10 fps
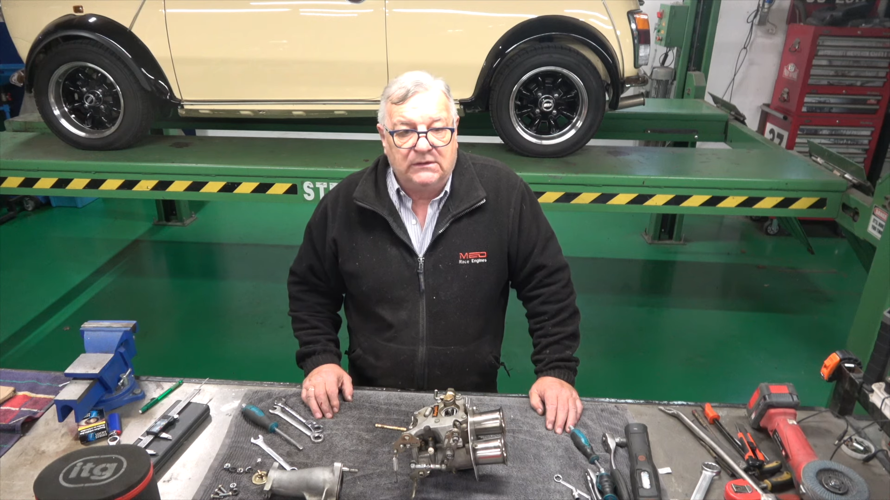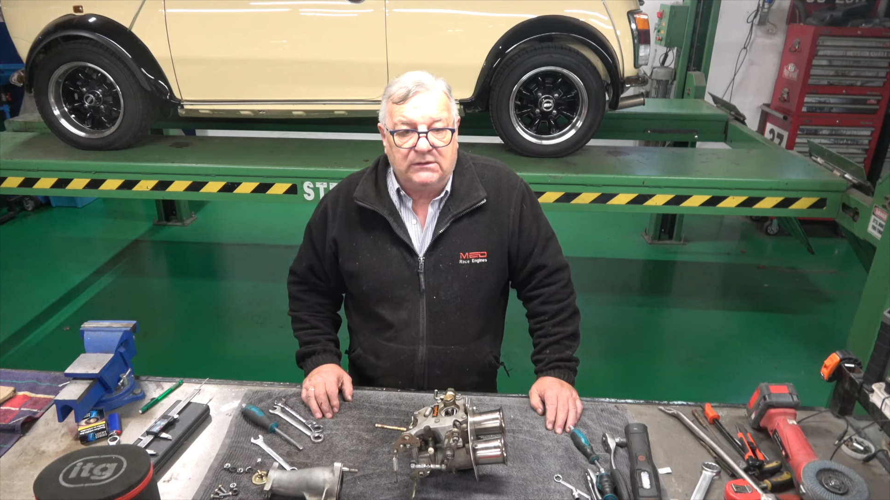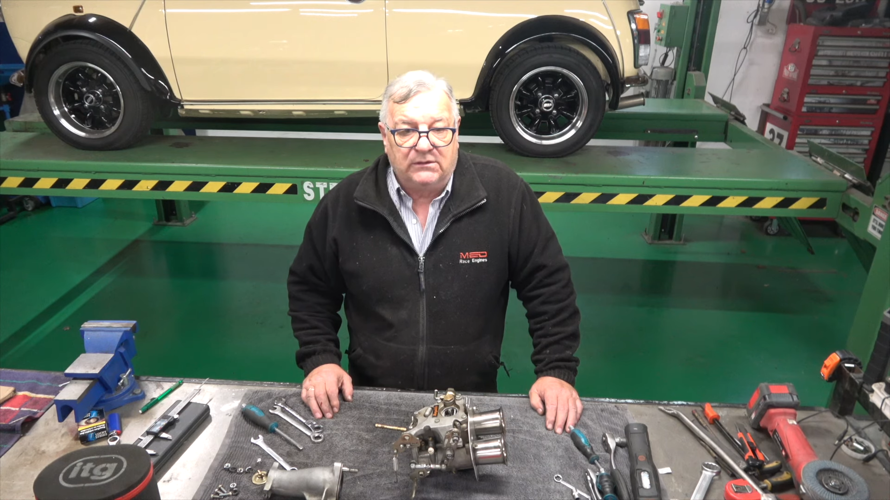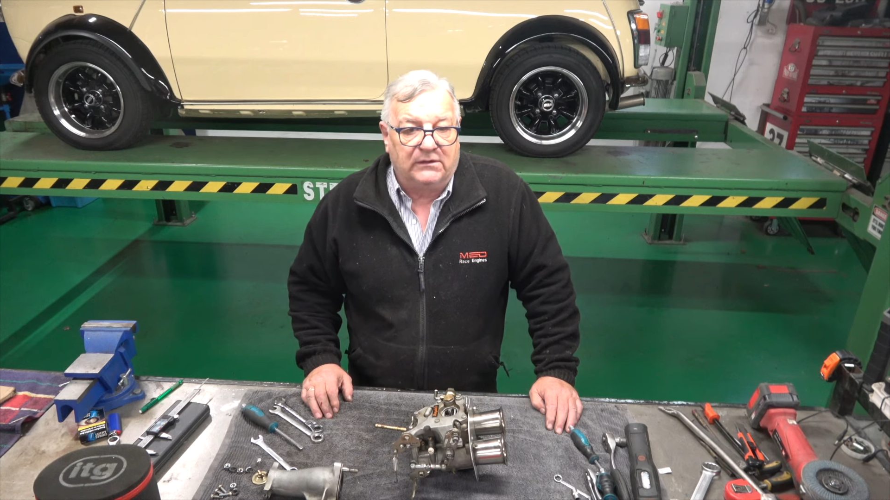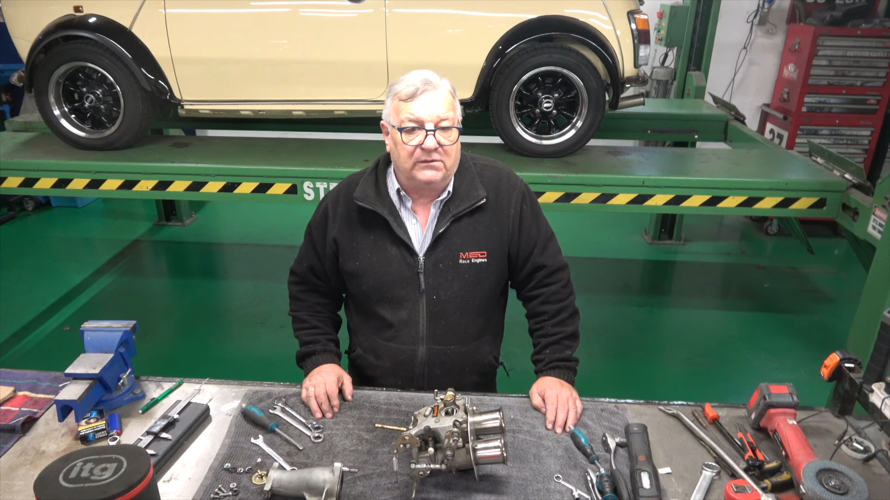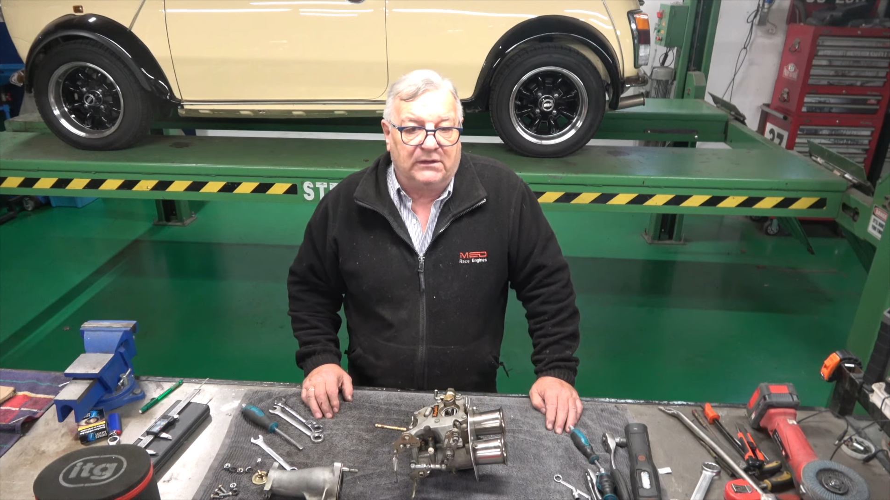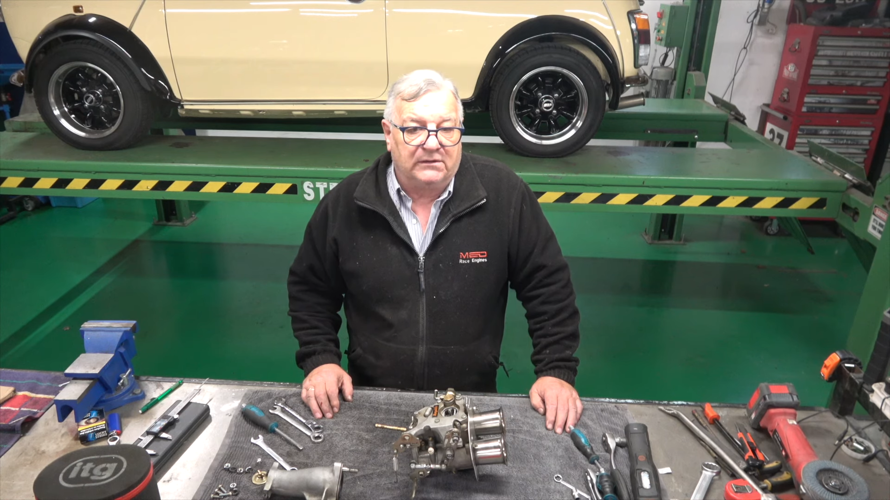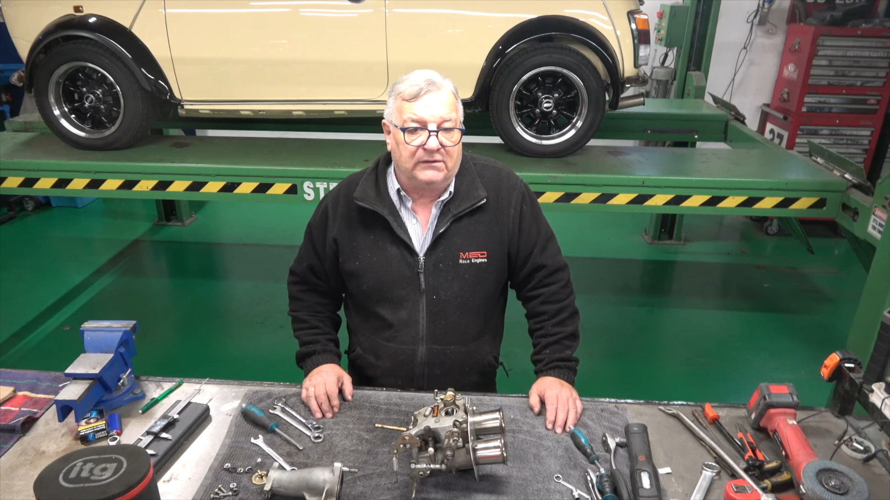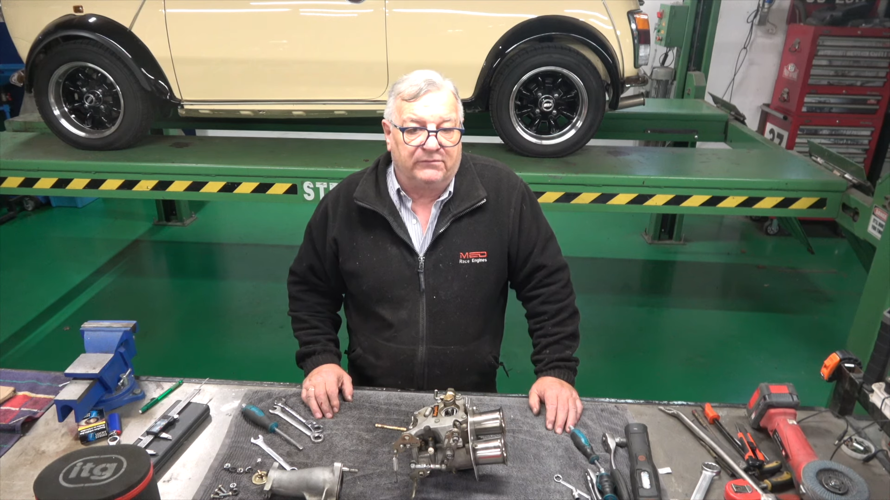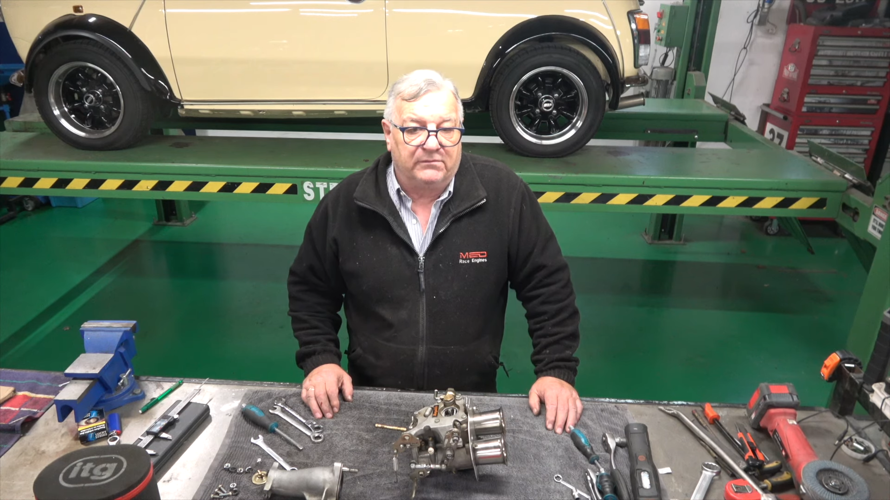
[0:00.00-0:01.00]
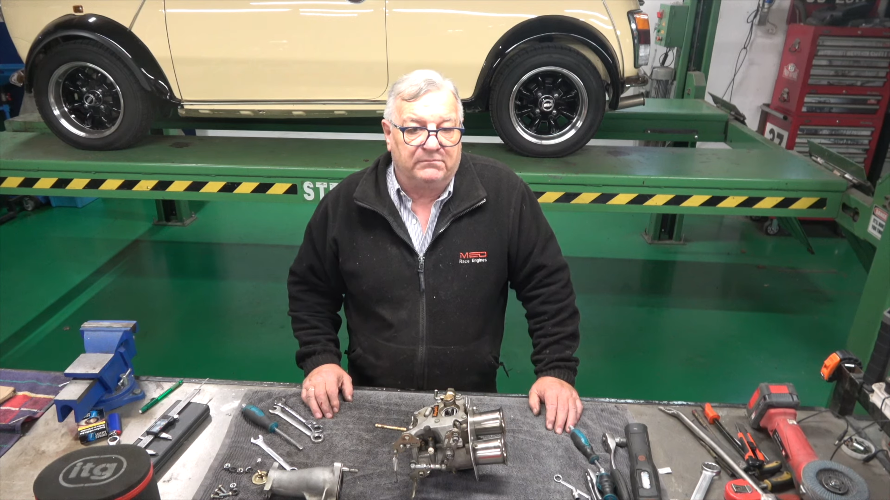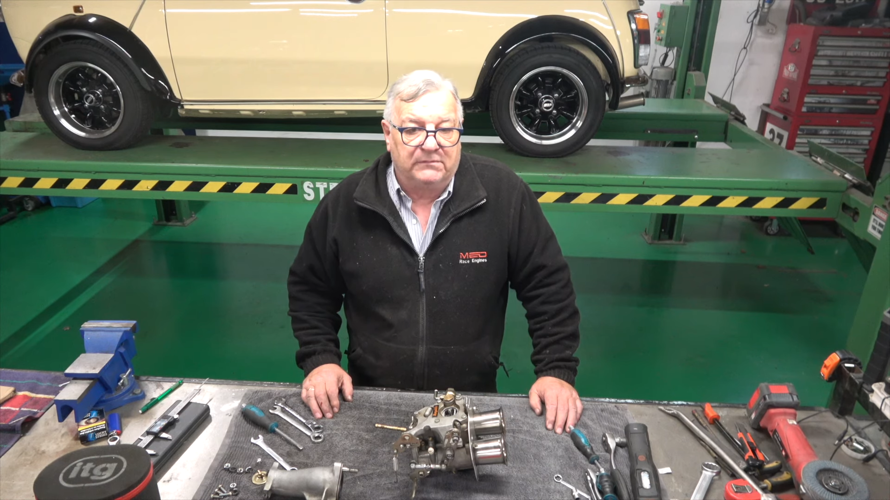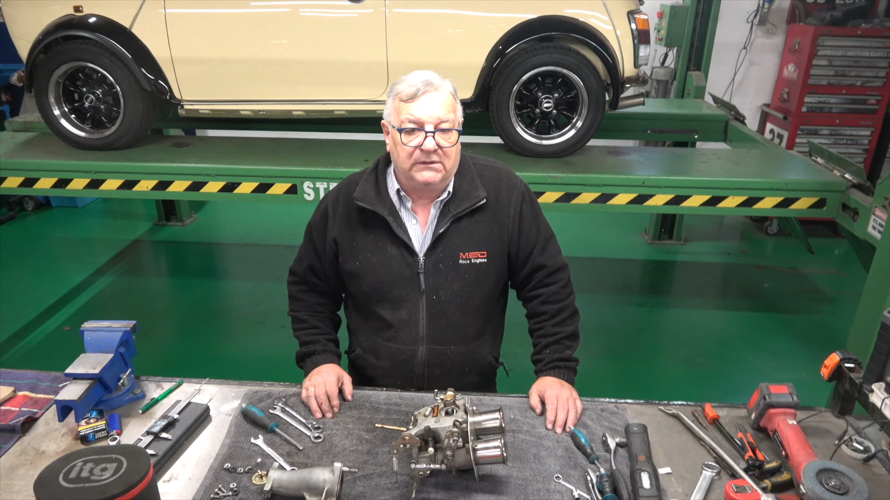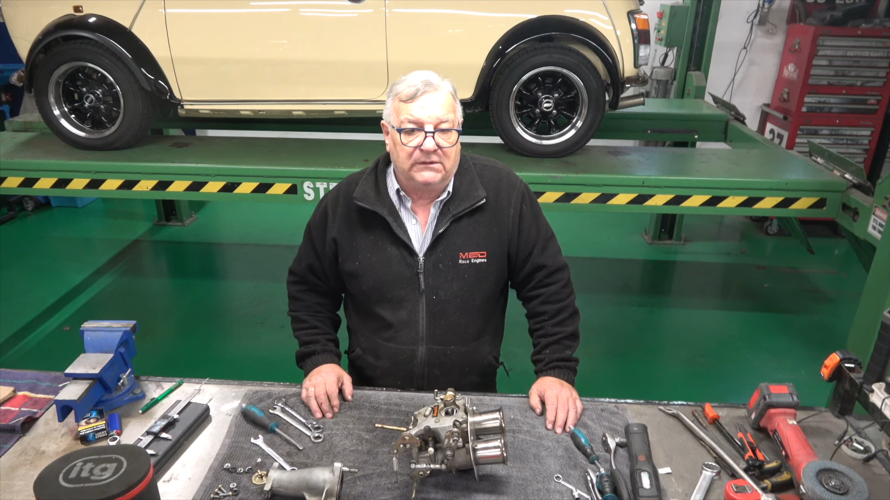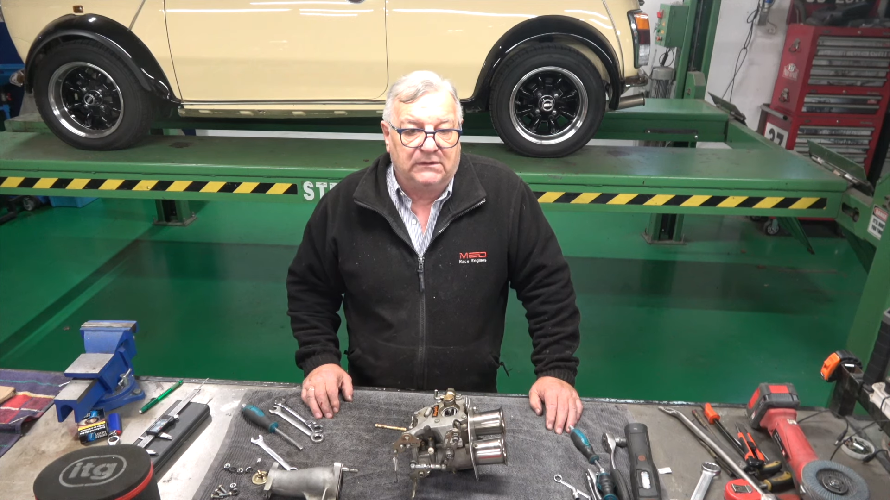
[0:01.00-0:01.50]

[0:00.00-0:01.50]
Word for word: you know, anything from